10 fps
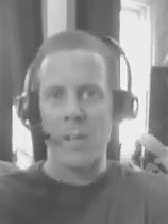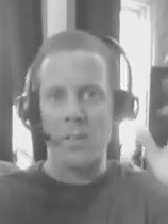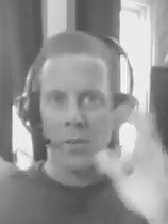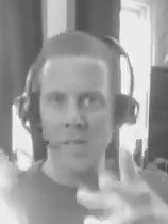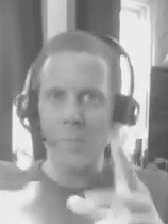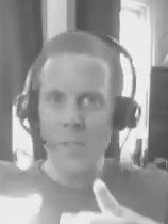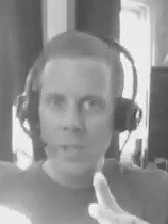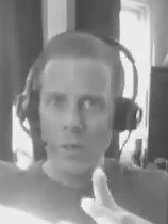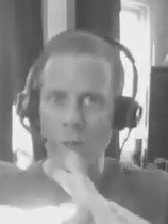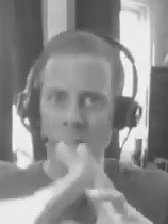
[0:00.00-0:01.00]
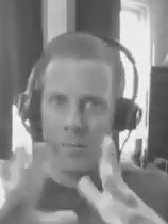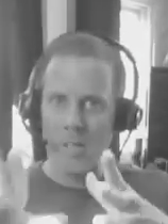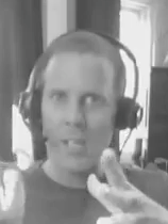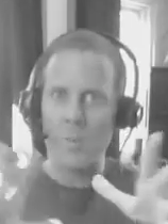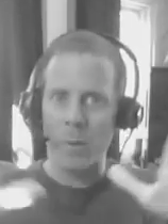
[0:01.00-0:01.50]
So it's up to you. It's up
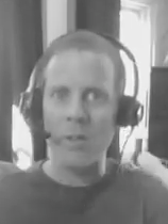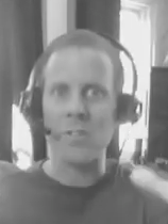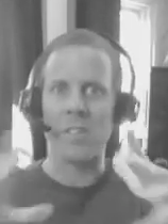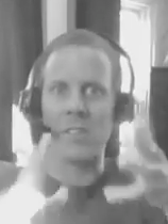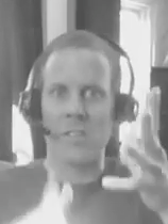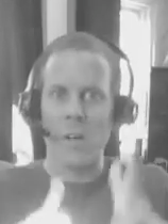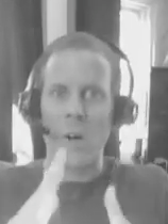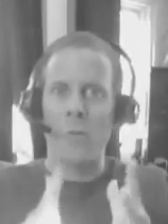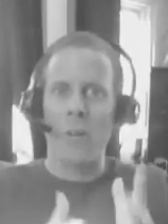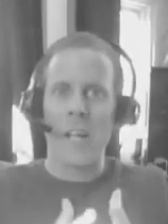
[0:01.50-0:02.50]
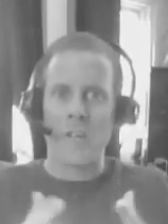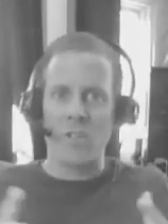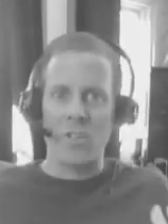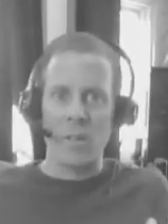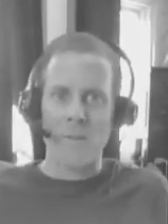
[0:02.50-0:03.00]
to each person's their own
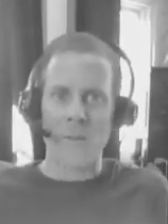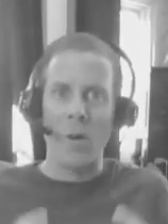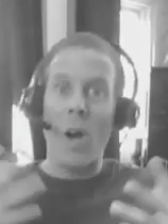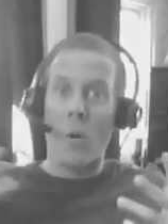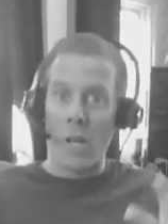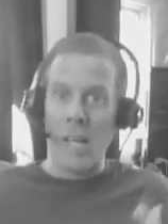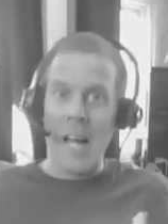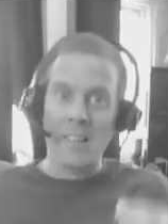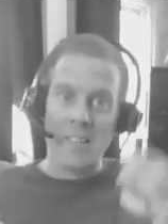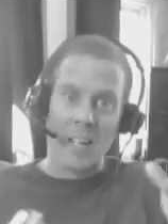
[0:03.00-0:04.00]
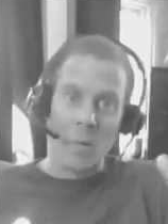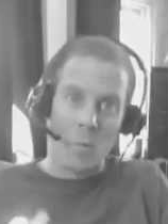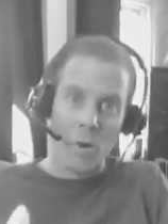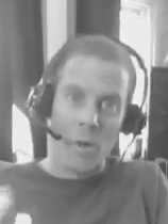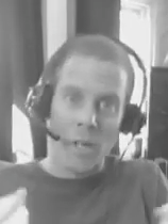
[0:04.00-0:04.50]
relationship to relaxing and
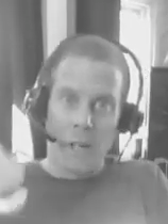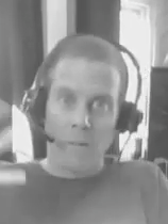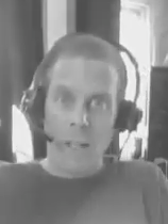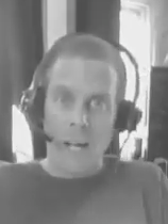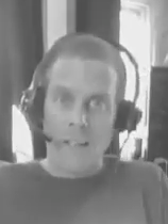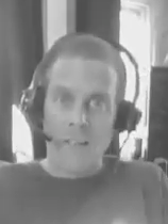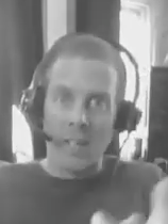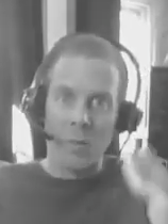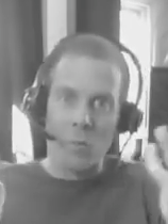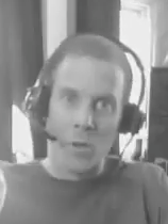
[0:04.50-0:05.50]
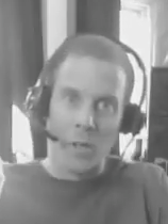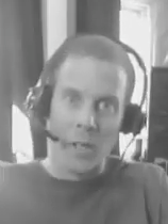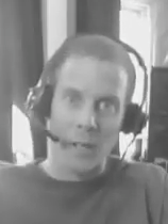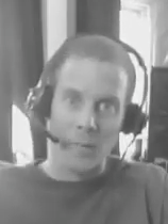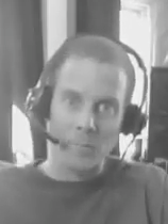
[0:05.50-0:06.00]
worrying, relaxing and
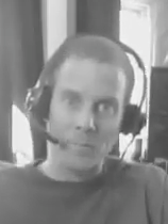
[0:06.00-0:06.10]
worrying.